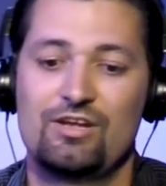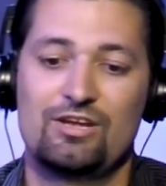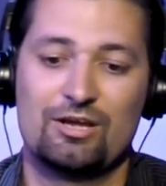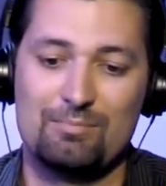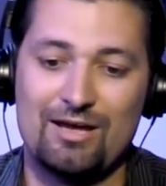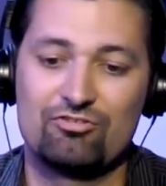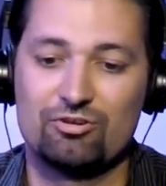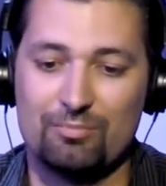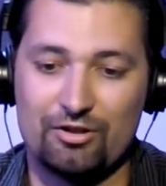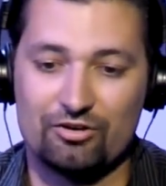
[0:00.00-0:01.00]
Right.
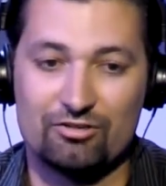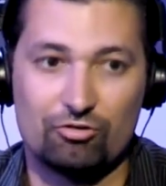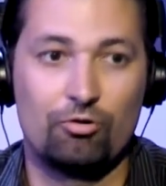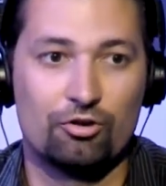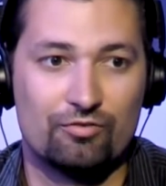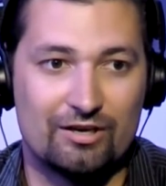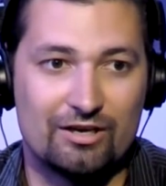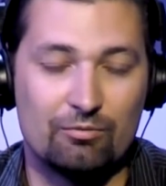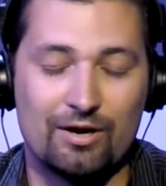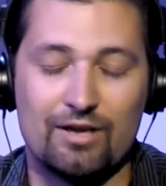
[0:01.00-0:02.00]
Imagine a mother gets a hold of it
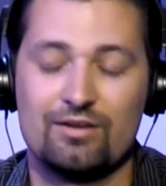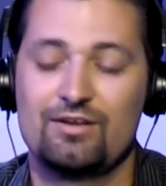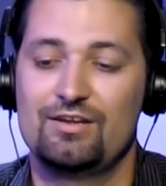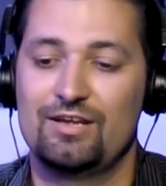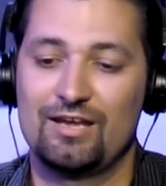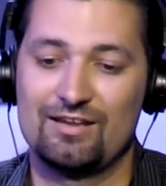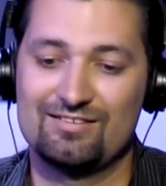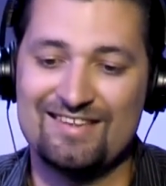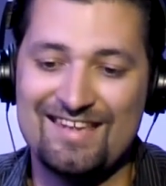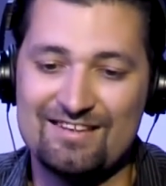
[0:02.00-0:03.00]
anyway
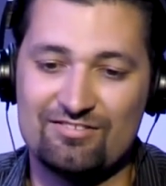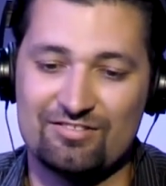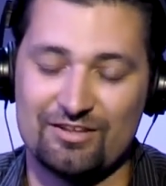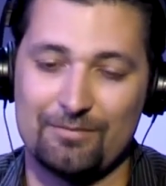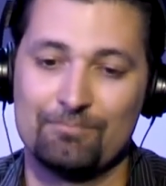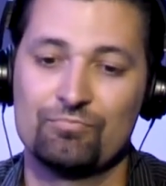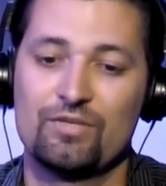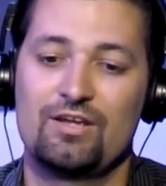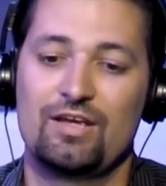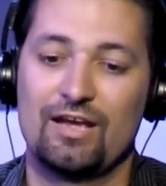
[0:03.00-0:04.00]
and takes them
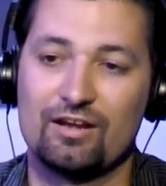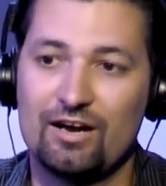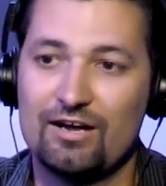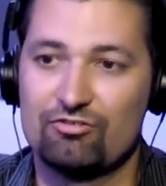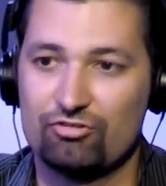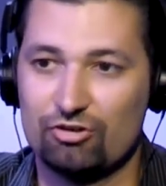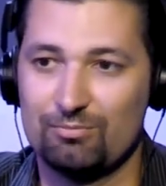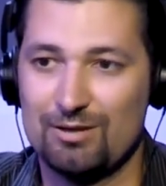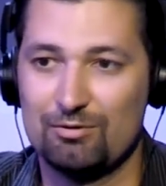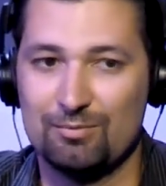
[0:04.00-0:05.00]
and causes her
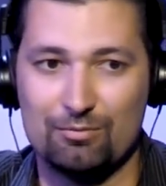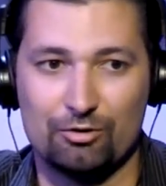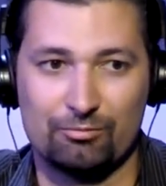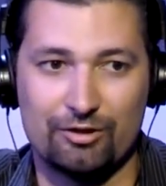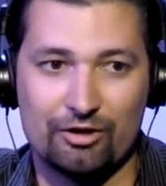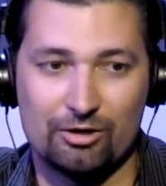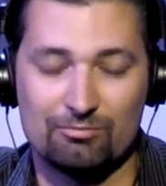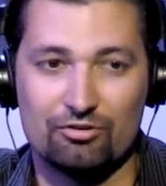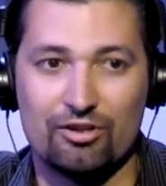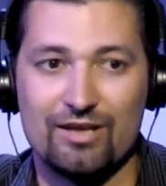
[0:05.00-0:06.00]
baby to be born without
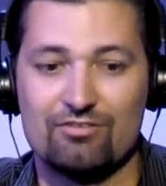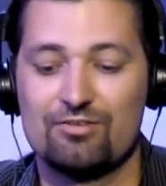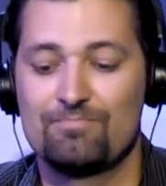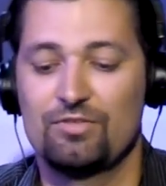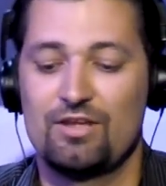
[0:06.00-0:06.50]
arms and legs